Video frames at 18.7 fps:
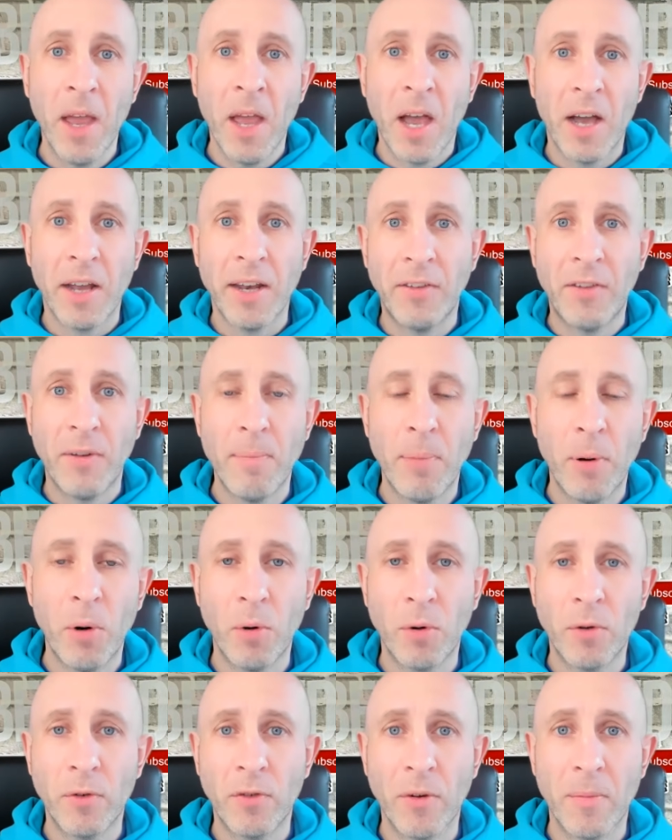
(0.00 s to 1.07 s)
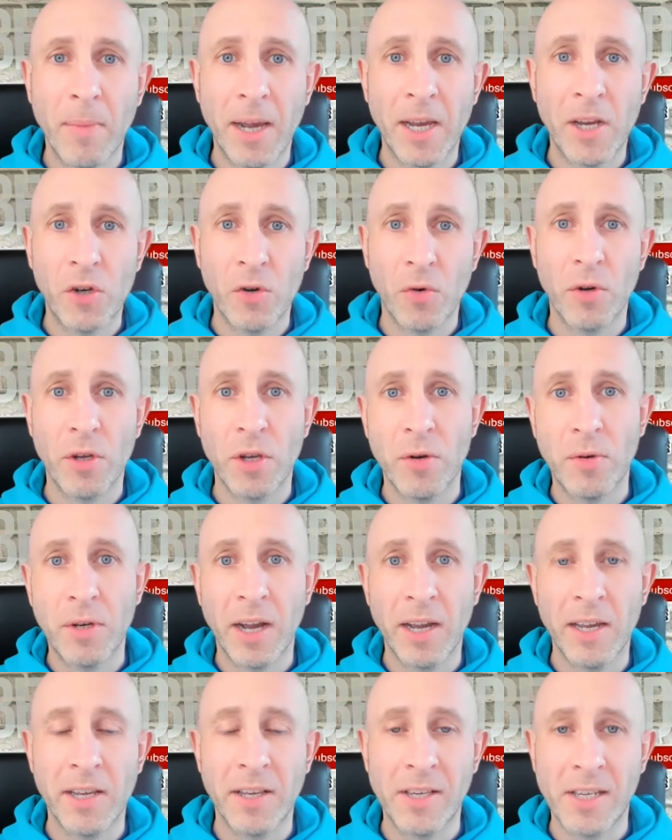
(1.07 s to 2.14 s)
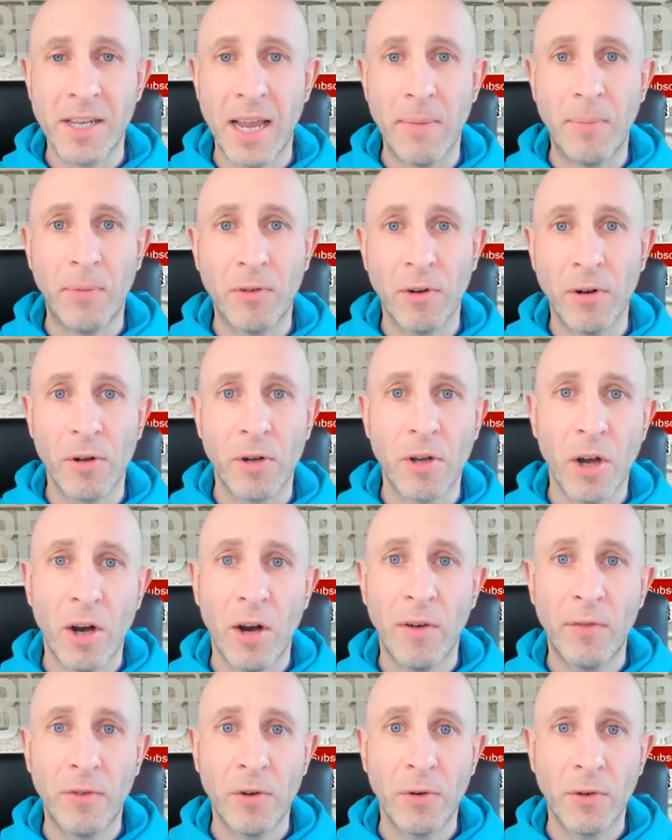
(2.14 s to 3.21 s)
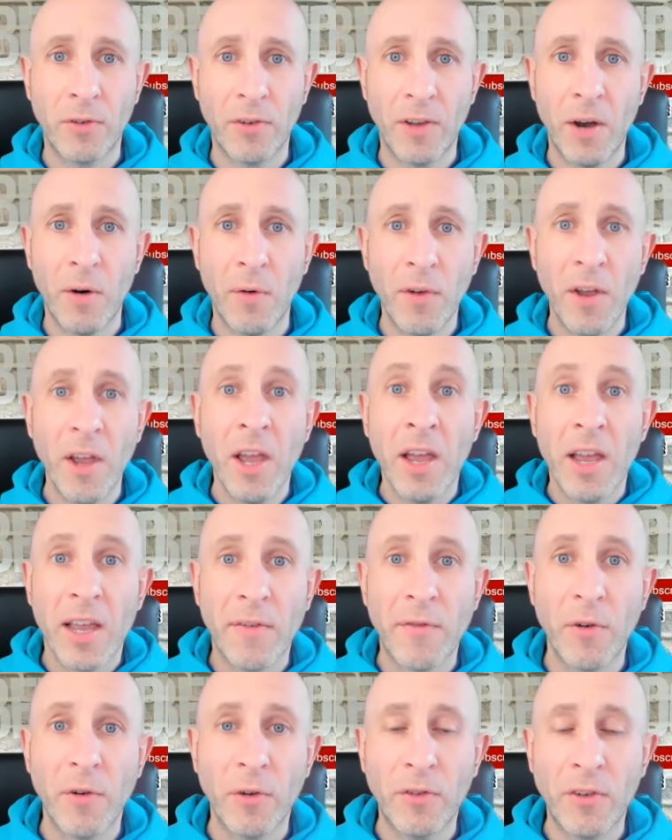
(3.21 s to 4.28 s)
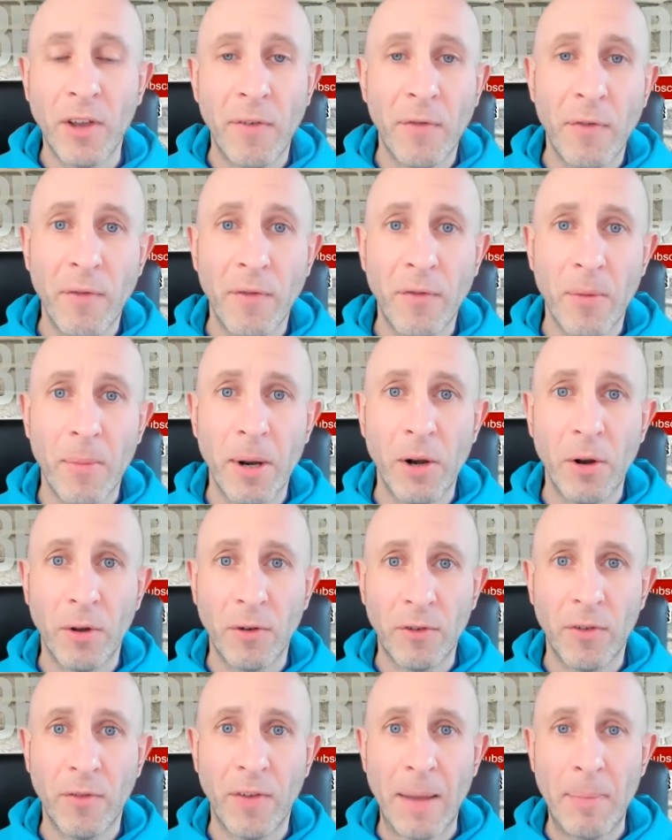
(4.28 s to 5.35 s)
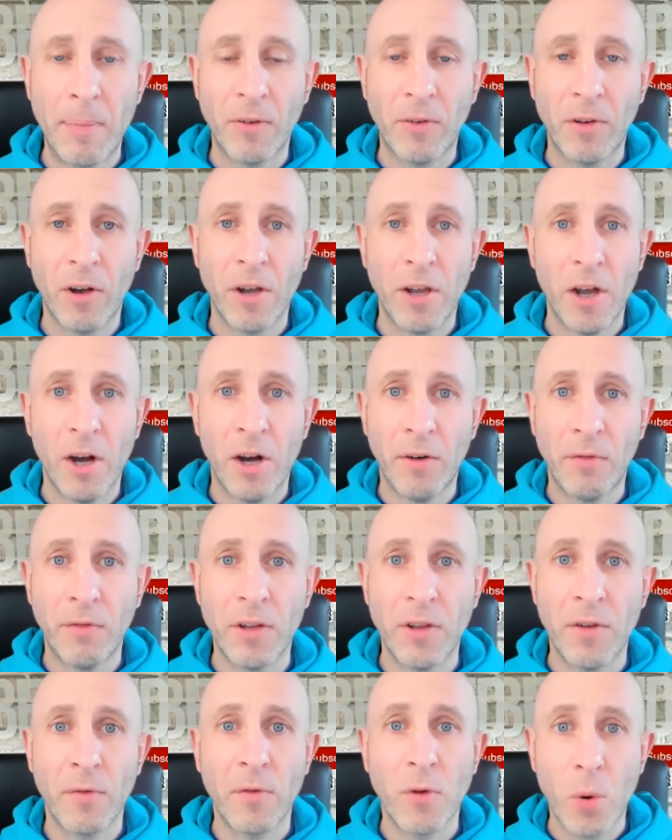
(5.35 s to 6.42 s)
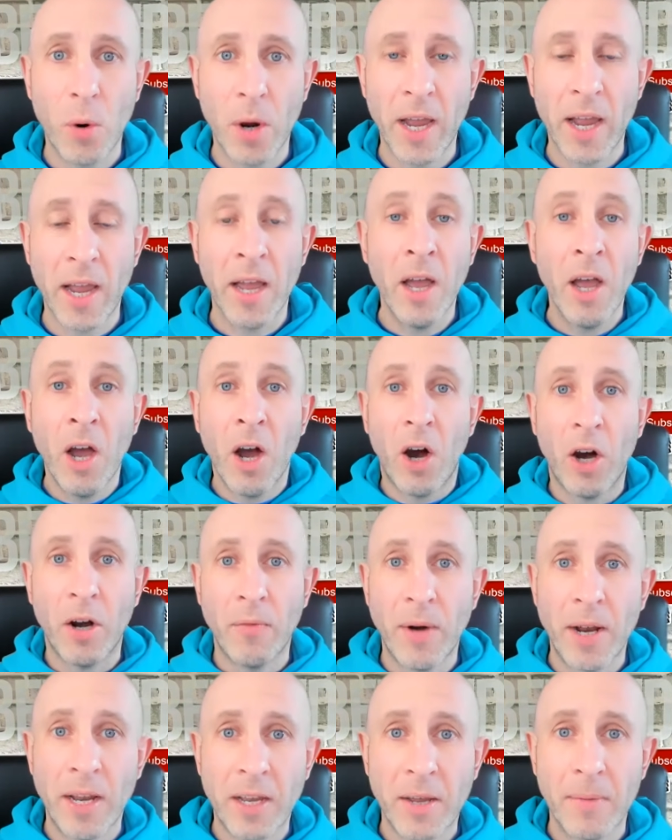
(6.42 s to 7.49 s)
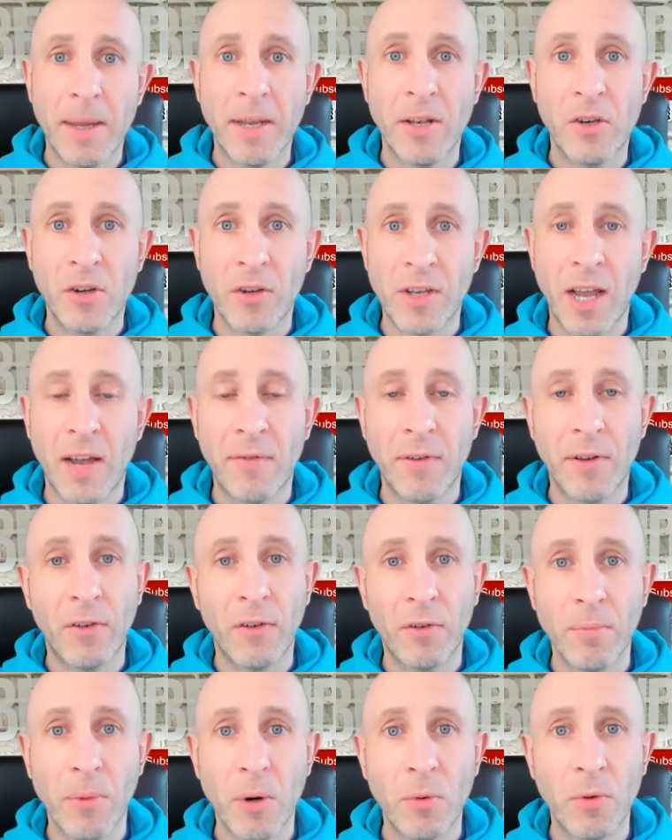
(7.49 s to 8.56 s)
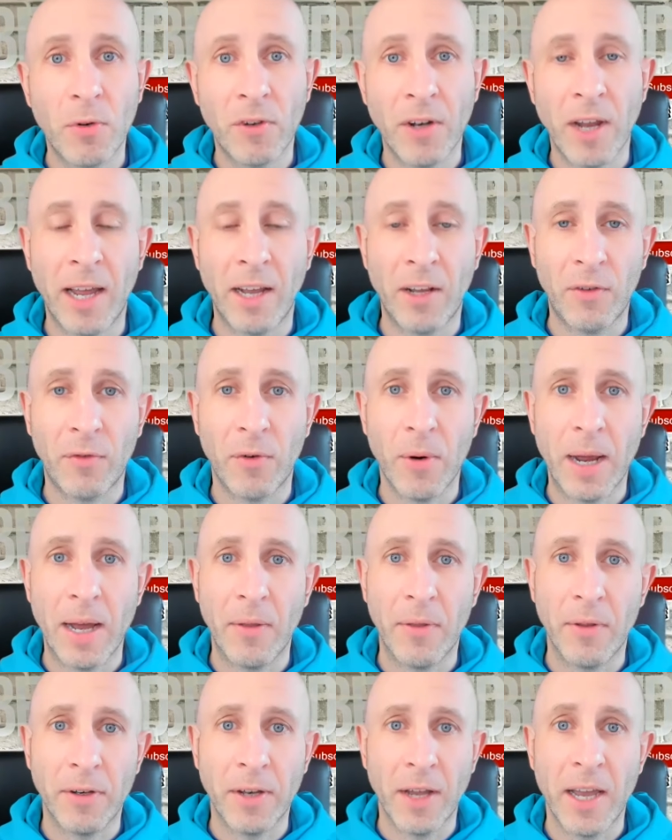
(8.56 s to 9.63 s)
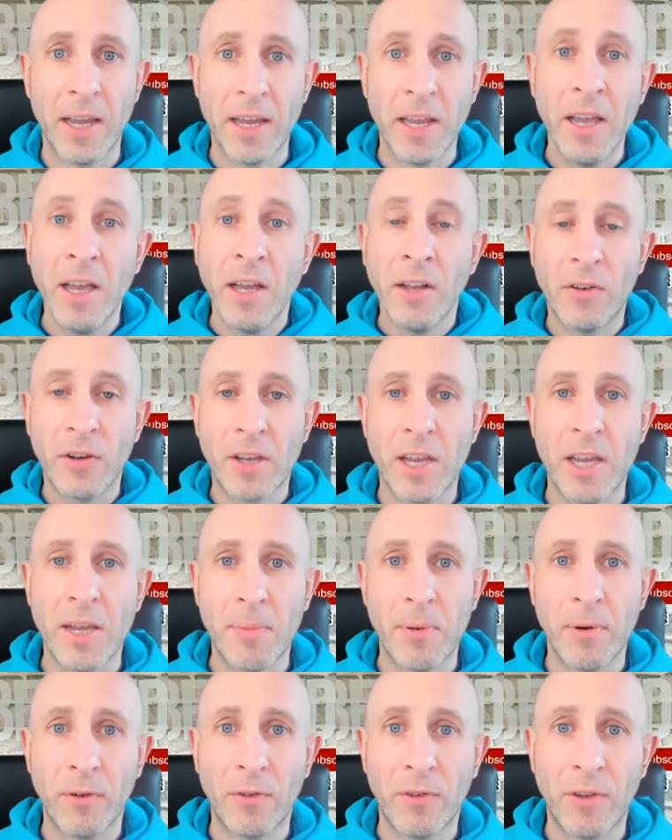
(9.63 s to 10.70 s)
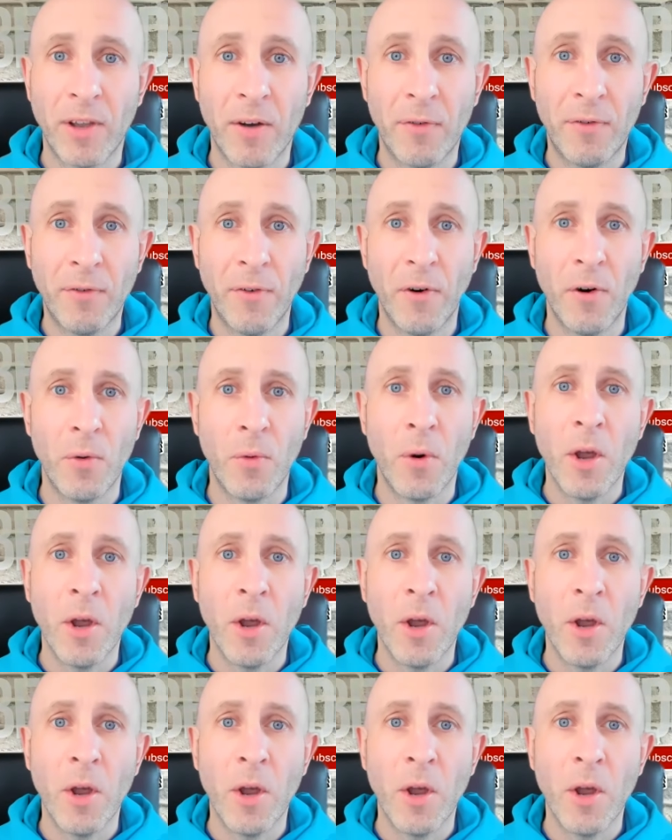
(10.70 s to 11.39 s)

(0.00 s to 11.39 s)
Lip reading: and it's important to make sure you take steps to look after yourself. If you're suffering from a loss of appetite after you've quit, I recommend just having small snacks throughout the day to keep yourself full.